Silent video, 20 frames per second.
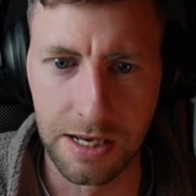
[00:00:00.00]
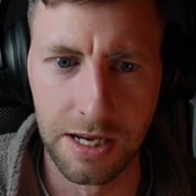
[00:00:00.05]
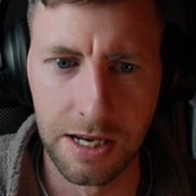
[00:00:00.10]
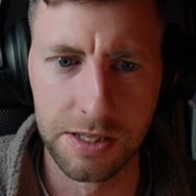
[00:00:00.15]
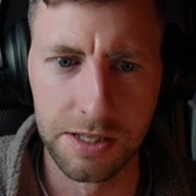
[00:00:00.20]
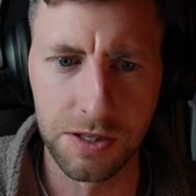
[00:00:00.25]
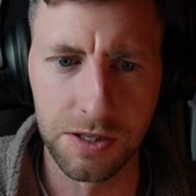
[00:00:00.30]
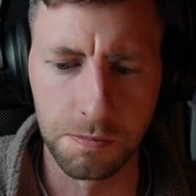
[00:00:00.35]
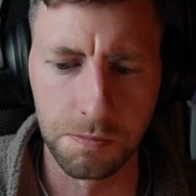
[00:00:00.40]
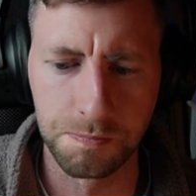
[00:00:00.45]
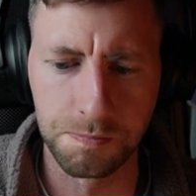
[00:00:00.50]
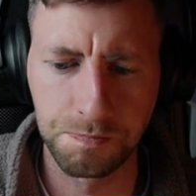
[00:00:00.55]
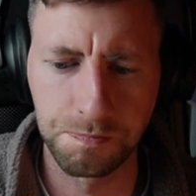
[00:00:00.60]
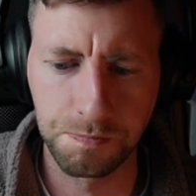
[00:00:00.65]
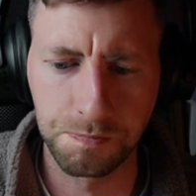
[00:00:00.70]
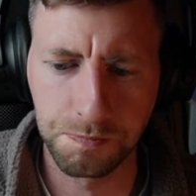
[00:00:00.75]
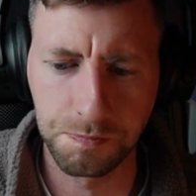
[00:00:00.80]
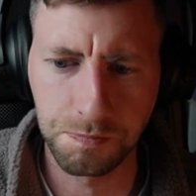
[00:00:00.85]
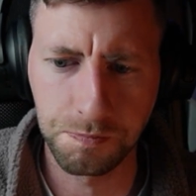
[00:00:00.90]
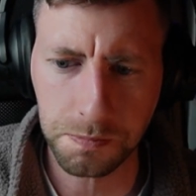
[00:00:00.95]
So
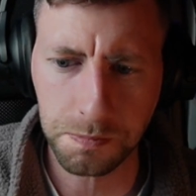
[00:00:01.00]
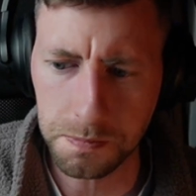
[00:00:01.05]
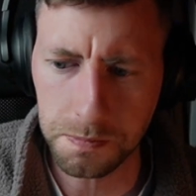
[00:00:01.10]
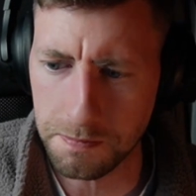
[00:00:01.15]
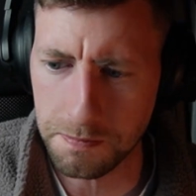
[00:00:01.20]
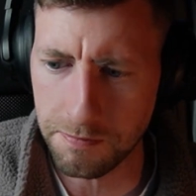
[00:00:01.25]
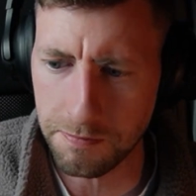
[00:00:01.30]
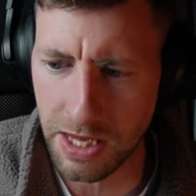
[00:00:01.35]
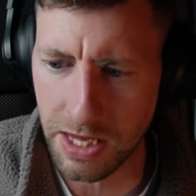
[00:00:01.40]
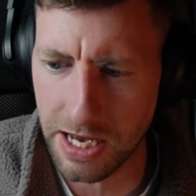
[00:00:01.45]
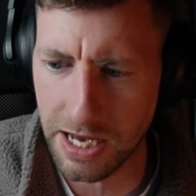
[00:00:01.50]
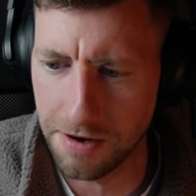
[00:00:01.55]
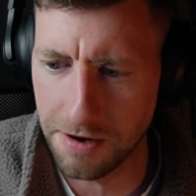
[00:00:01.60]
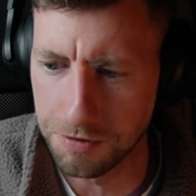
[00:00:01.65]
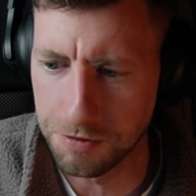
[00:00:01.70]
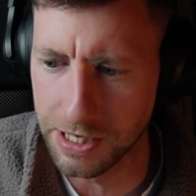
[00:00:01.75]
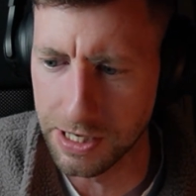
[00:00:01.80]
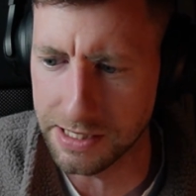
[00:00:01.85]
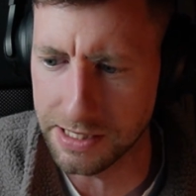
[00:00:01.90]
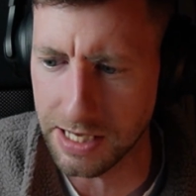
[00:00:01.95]
if
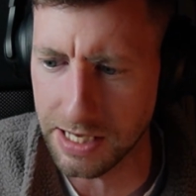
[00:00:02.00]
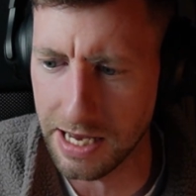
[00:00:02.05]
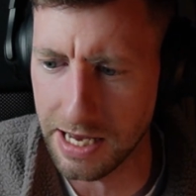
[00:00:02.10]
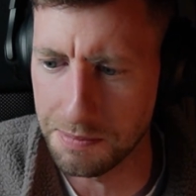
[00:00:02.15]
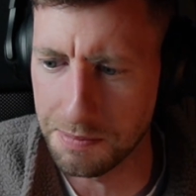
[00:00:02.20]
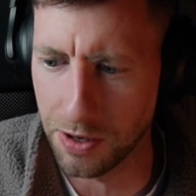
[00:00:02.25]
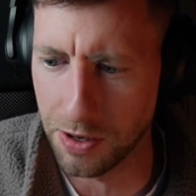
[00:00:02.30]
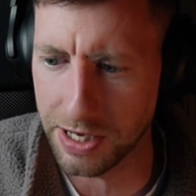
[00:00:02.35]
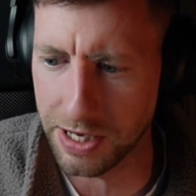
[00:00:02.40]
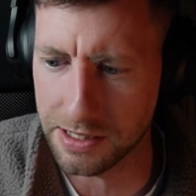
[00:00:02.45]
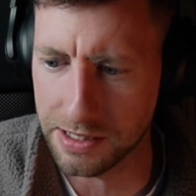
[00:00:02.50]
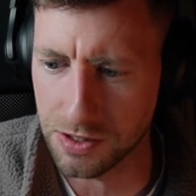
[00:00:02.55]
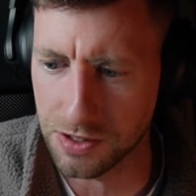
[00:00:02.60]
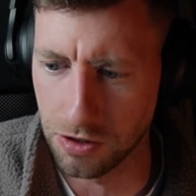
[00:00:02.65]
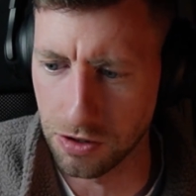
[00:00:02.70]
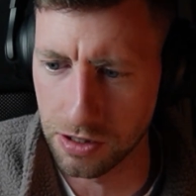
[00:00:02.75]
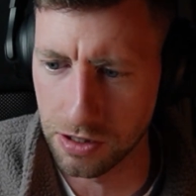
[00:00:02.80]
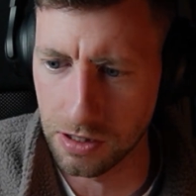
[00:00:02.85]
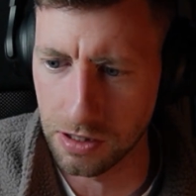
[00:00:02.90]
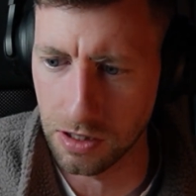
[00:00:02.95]
we say about
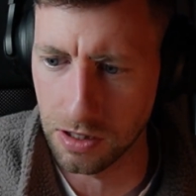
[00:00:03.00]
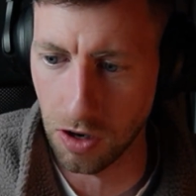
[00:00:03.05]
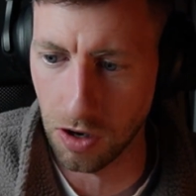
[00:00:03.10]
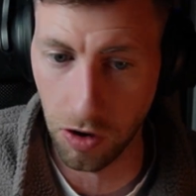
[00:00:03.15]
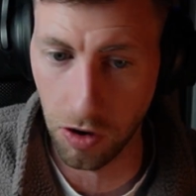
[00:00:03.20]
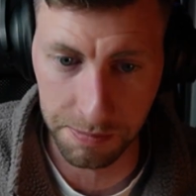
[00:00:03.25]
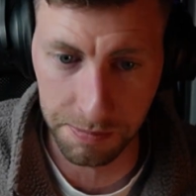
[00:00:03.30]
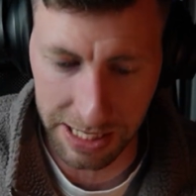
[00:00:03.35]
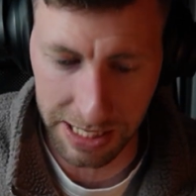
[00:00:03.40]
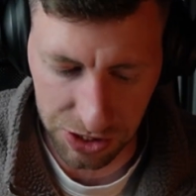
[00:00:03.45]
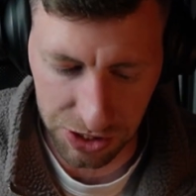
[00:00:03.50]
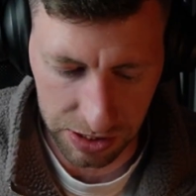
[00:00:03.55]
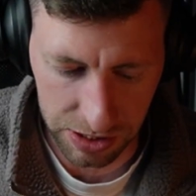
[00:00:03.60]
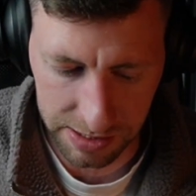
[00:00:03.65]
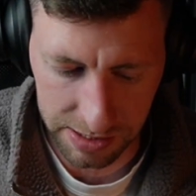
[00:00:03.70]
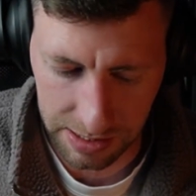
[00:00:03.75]
external automations,